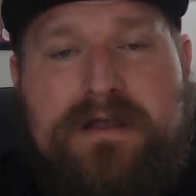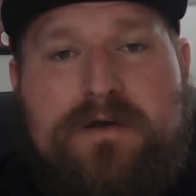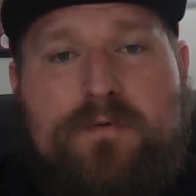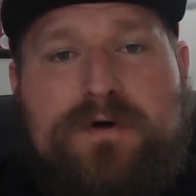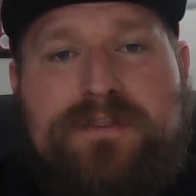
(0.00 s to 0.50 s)

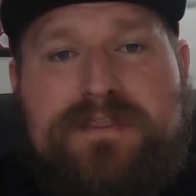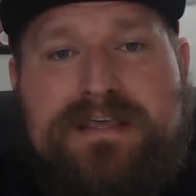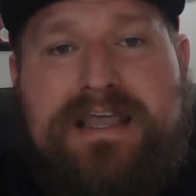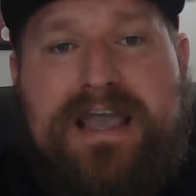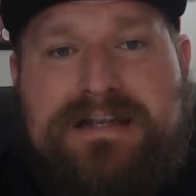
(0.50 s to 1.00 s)
with
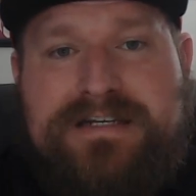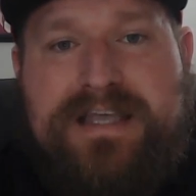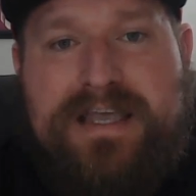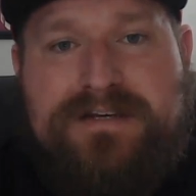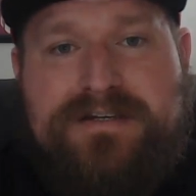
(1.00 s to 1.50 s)
the
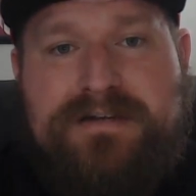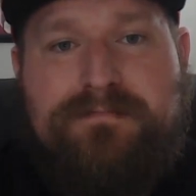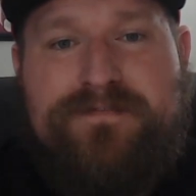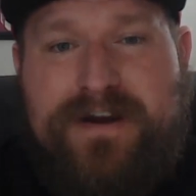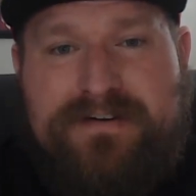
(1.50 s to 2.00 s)
education
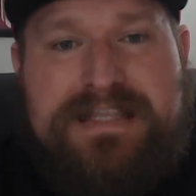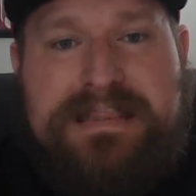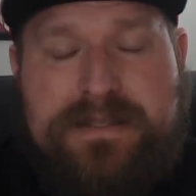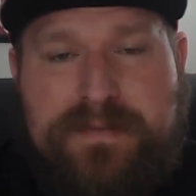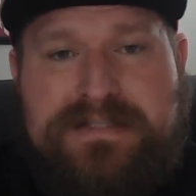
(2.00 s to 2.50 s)
very
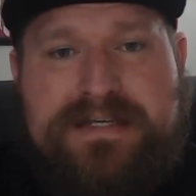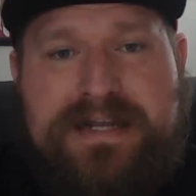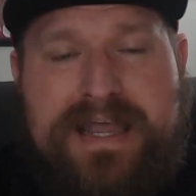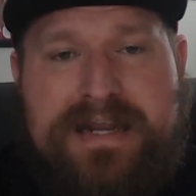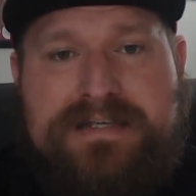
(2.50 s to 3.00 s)
limited
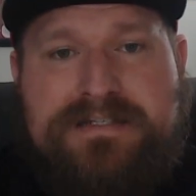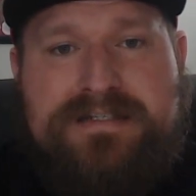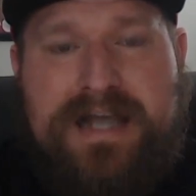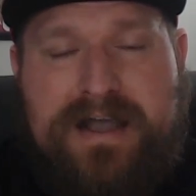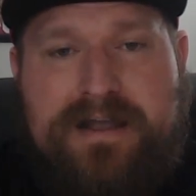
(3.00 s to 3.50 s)
at his
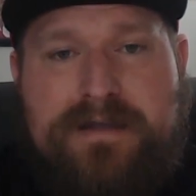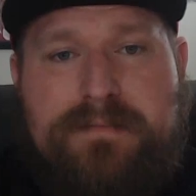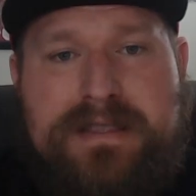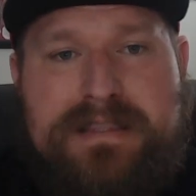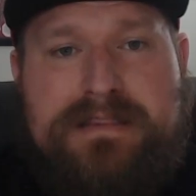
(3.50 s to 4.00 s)
time
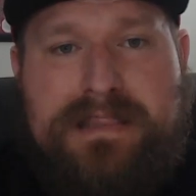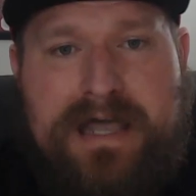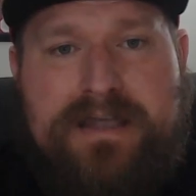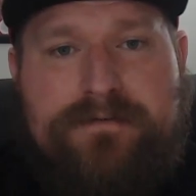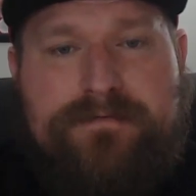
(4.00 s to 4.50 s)
in
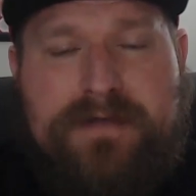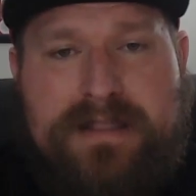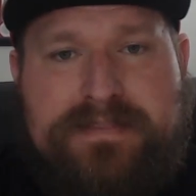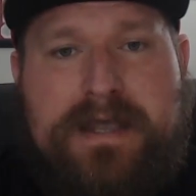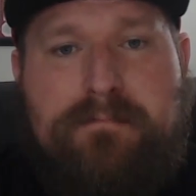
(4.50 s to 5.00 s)
life at
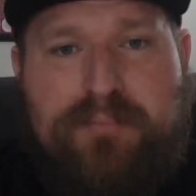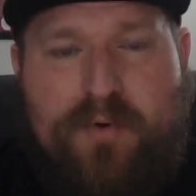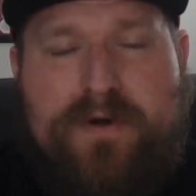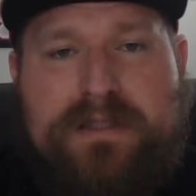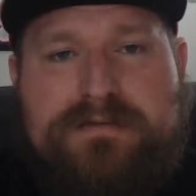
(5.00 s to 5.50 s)
that point.